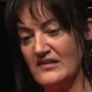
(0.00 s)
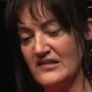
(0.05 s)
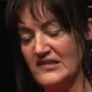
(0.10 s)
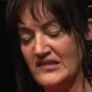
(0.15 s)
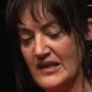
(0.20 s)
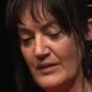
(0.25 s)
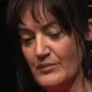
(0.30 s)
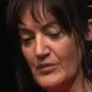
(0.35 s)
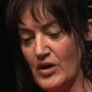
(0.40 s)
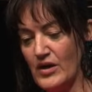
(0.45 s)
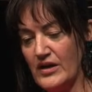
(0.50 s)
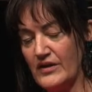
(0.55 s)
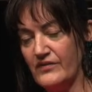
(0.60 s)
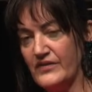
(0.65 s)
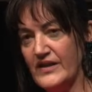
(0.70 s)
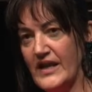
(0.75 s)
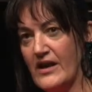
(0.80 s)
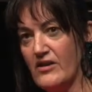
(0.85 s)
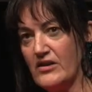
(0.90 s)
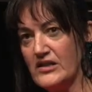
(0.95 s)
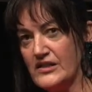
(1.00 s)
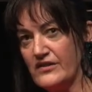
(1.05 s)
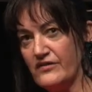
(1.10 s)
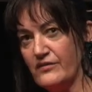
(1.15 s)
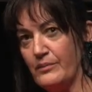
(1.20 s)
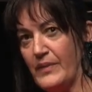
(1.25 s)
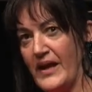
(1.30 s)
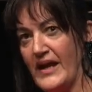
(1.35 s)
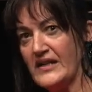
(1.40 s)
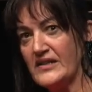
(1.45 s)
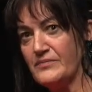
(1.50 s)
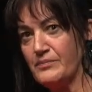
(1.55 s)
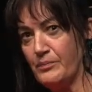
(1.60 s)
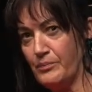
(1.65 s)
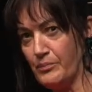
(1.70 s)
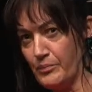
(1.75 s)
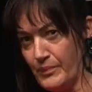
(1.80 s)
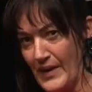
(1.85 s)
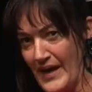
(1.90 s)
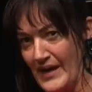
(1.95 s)
some kind of narrative
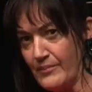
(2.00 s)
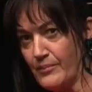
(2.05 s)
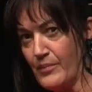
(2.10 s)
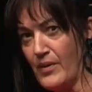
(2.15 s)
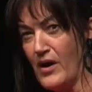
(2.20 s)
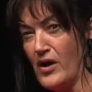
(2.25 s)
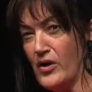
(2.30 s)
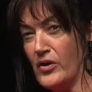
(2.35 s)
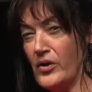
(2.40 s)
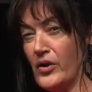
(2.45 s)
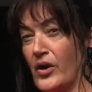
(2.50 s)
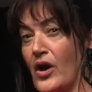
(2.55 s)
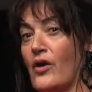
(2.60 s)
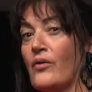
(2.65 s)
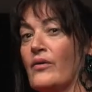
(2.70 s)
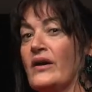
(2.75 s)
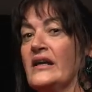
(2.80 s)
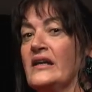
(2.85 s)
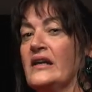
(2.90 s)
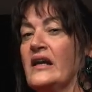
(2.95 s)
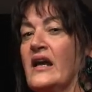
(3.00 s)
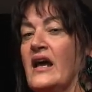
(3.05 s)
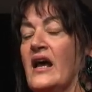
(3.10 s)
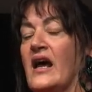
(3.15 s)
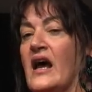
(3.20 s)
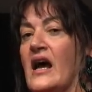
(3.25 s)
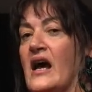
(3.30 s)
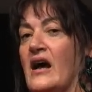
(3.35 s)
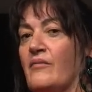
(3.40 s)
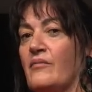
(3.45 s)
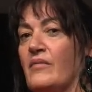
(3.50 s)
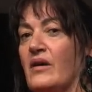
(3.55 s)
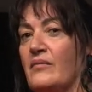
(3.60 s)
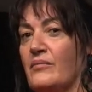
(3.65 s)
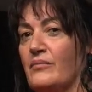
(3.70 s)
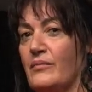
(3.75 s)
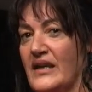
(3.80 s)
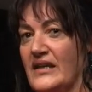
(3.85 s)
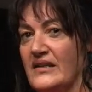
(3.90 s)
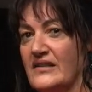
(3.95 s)
backbone going
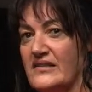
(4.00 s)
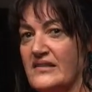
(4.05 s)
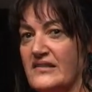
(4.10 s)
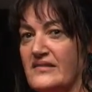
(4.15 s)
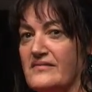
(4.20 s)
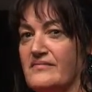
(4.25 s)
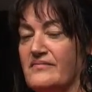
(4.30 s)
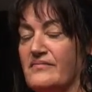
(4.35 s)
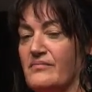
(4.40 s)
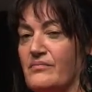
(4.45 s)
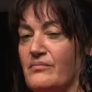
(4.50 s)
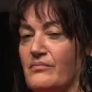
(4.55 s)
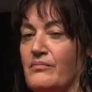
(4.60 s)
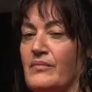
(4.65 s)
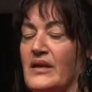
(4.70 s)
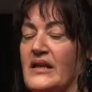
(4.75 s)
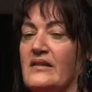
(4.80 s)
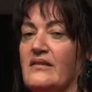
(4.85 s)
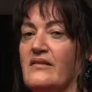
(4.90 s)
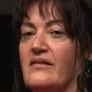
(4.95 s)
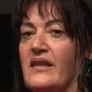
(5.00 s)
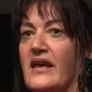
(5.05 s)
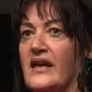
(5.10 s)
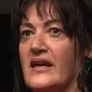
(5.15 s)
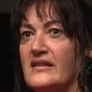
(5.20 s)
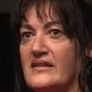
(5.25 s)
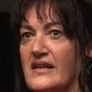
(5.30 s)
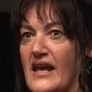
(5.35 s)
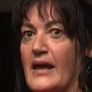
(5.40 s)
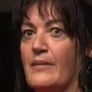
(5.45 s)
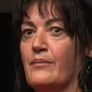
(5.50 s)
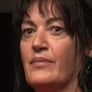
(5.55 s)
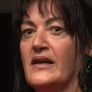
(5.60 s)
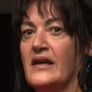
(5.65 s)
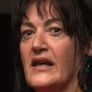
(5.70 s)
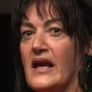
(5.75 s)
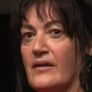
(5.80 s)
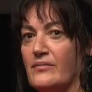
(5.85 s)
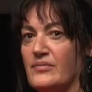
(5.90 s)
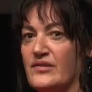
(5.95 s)
meant that
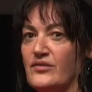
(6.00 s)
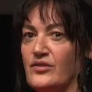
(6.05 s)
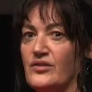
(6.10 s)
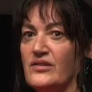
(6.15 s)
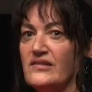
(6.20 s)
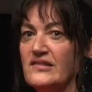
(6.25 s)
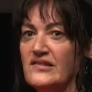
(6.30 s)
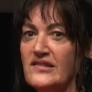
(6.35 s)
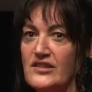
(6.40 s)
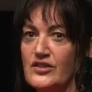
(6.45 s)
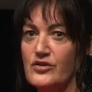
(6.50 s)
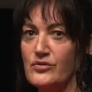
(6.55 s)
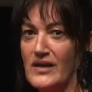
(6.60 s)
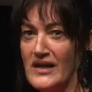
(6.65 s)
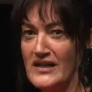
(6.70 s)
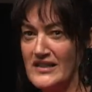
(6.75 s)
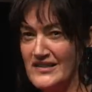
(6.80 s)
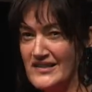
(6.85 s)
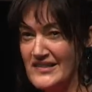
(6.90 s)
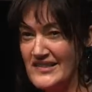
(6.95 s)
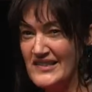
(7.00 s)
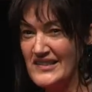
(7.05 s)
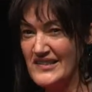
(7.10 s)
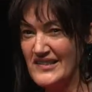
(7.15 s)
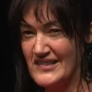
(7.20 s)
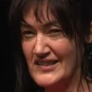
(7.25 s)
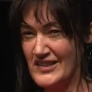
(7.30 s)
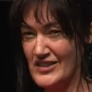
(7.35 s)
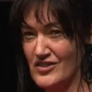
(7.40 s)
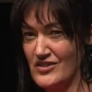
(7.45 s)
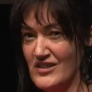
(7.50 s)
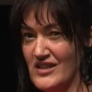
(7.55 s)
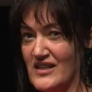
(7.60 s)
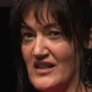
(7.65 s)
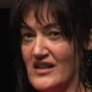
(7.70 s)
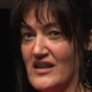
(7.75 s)
amping up certain situations, etc.